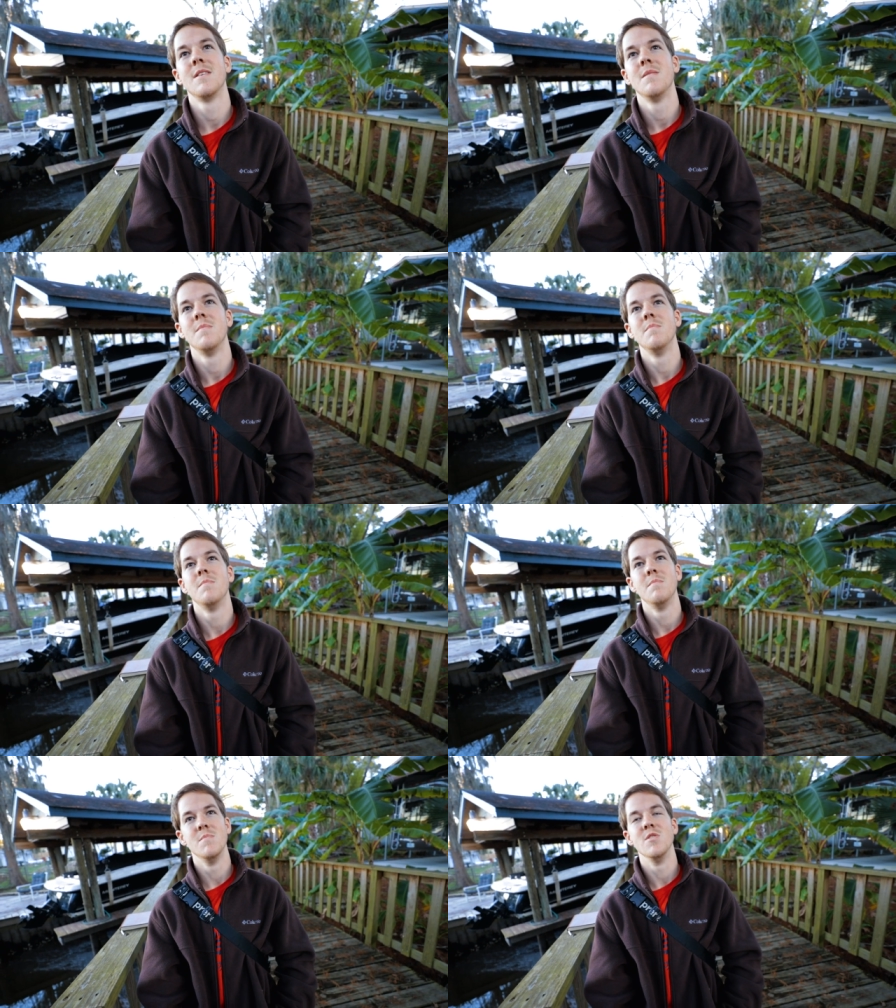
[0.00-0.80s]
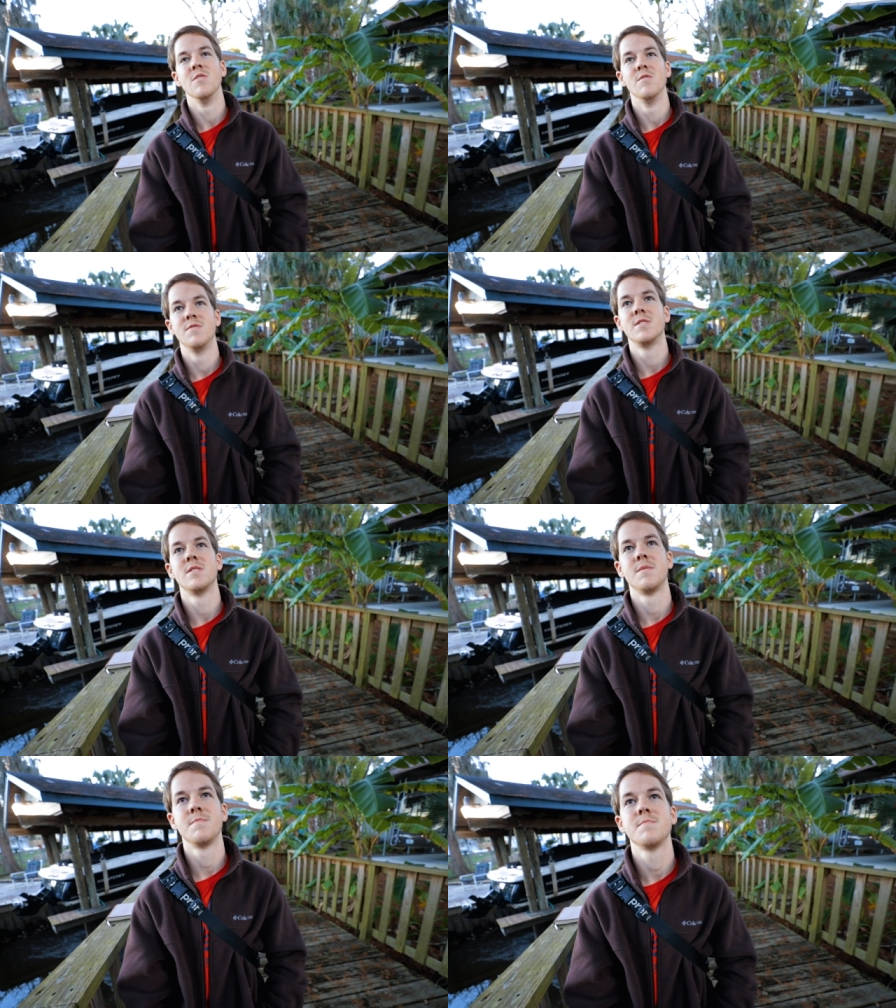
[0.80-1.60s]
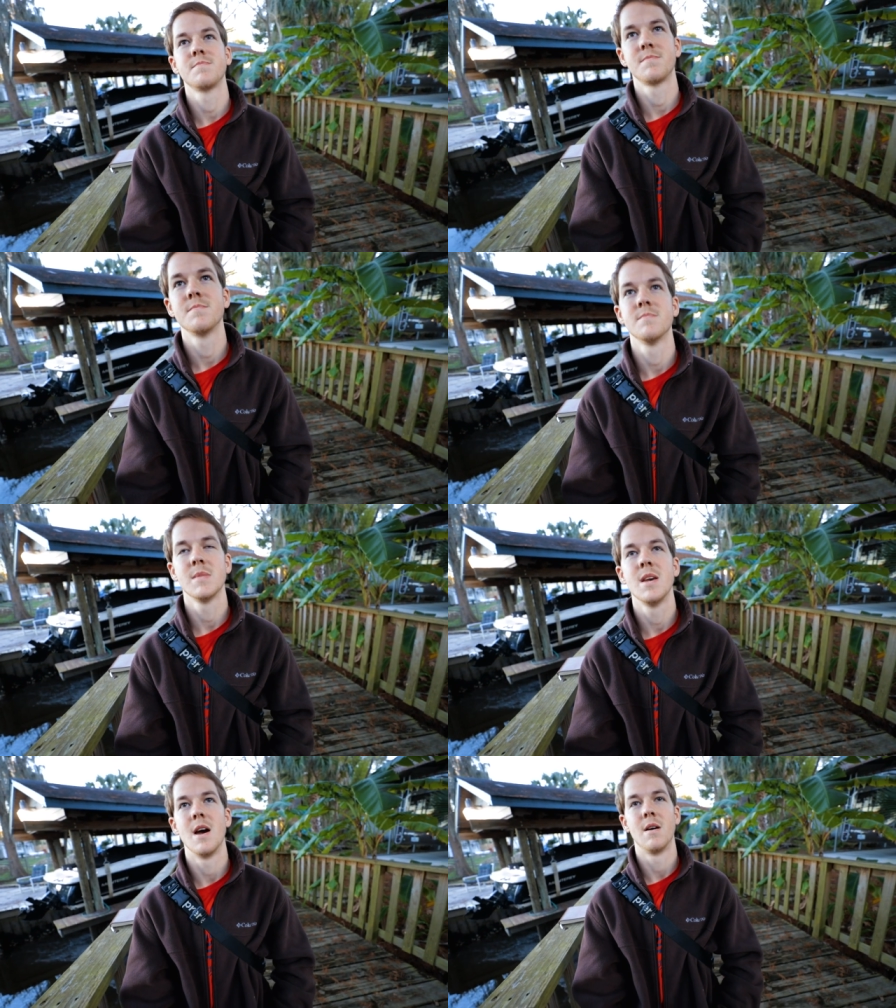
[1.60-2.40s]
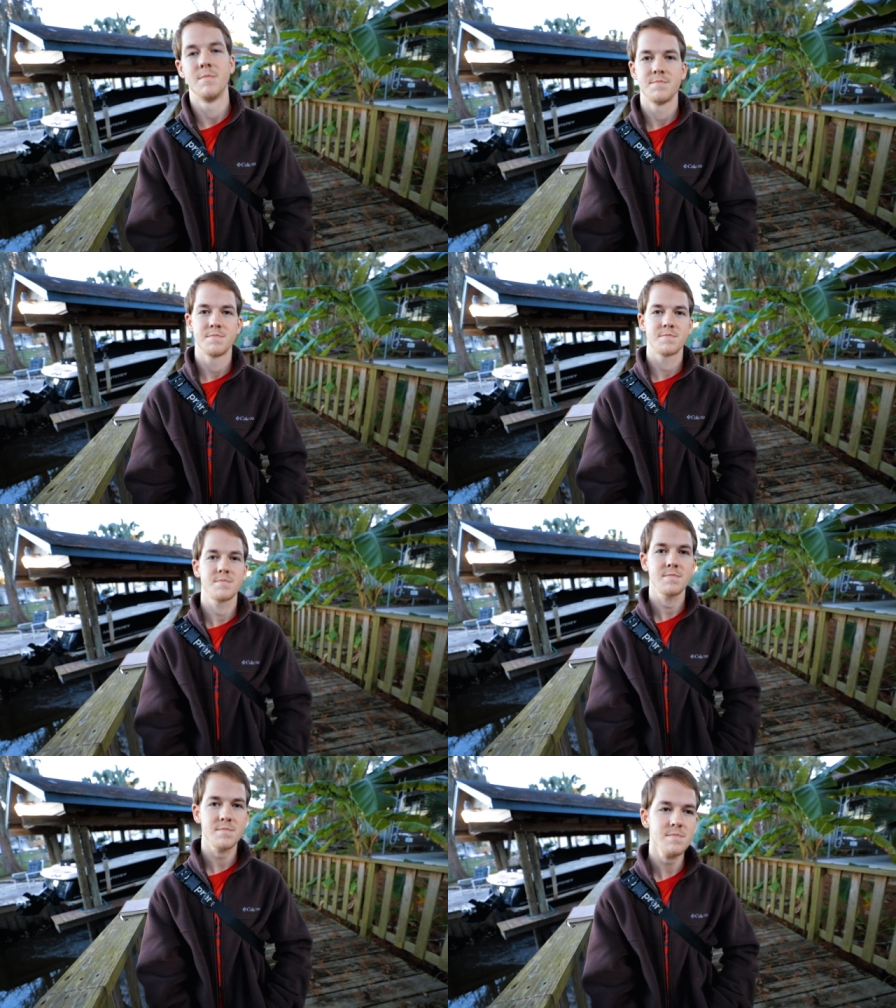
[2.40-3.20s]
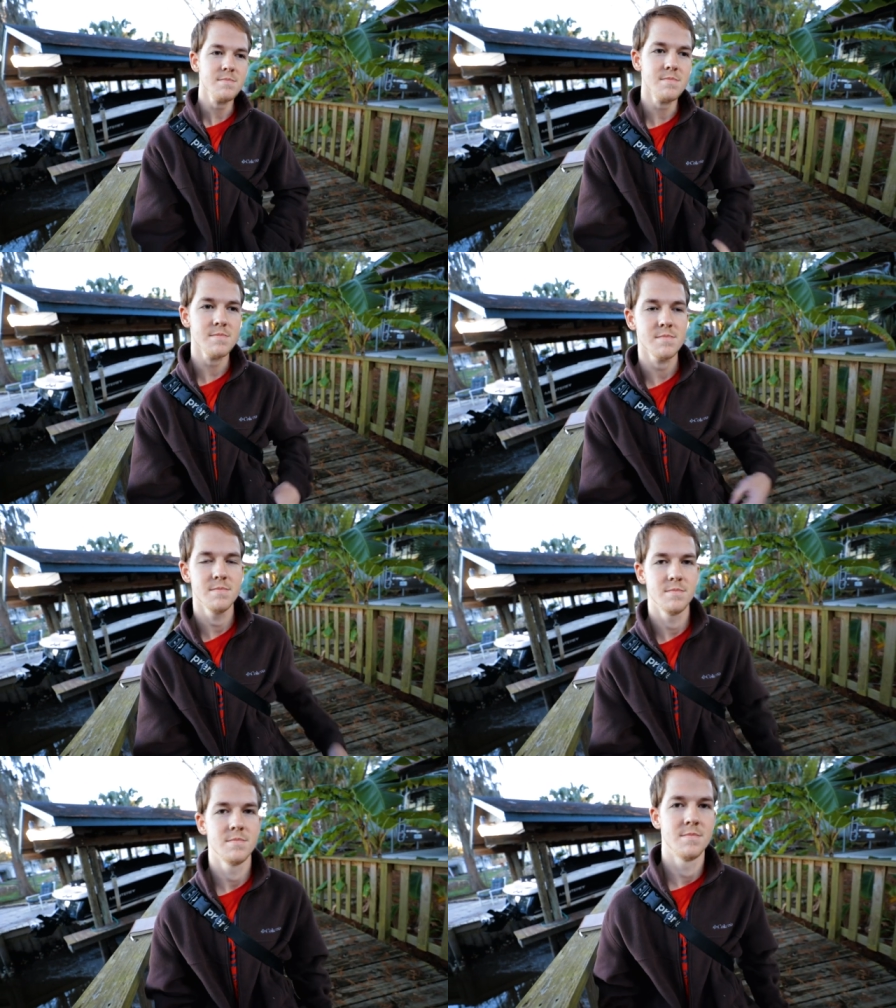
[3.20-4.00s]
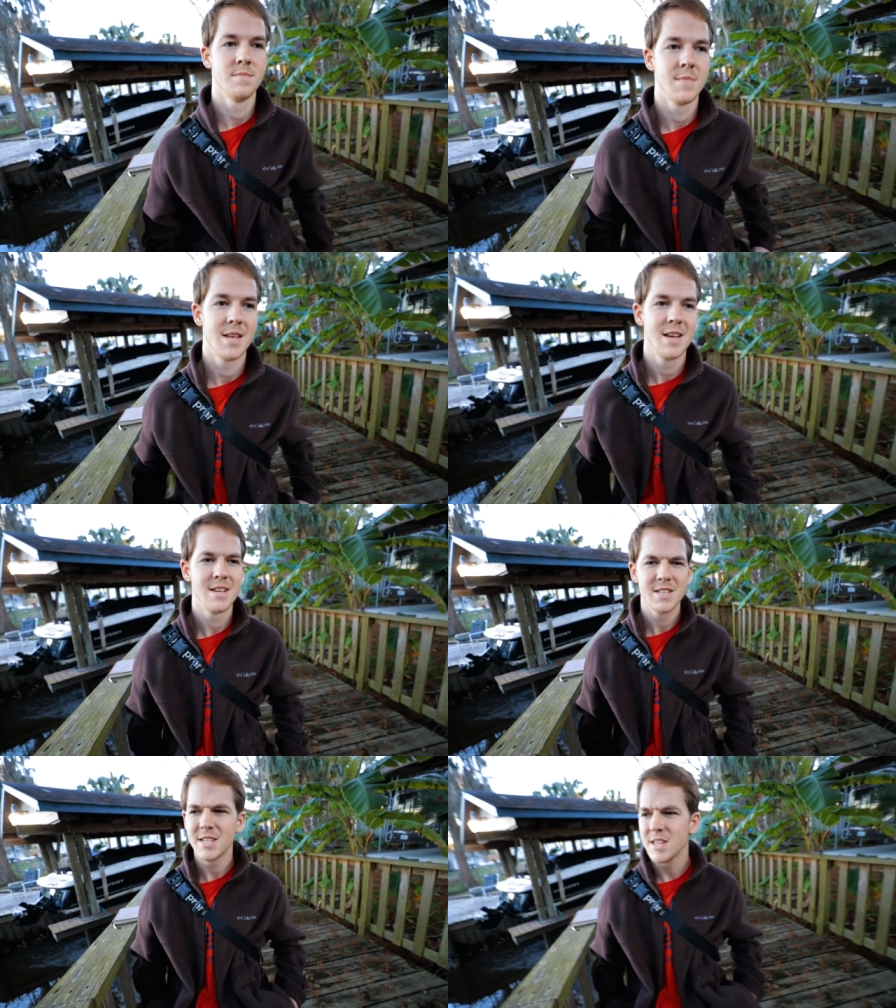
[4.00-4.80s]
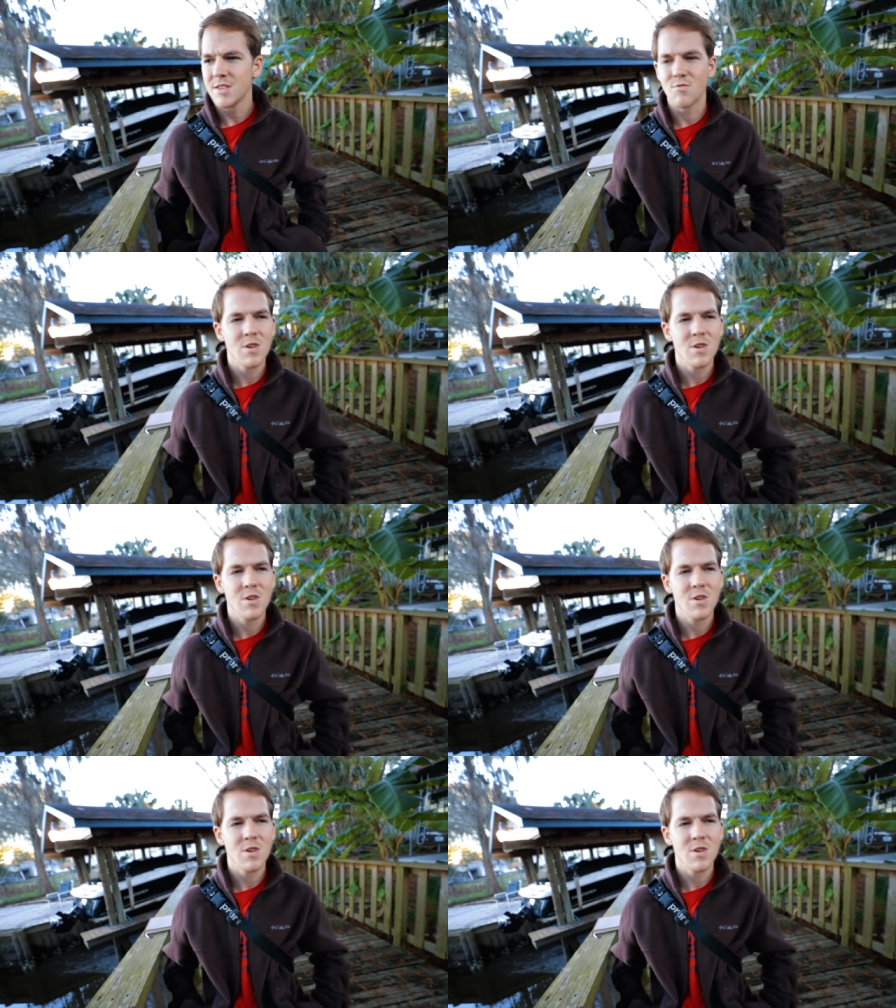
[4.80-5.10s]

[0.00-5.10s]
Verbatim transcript: That's that's moves. crazy. Yeah. That's like a thing from heaven, straight up. Like.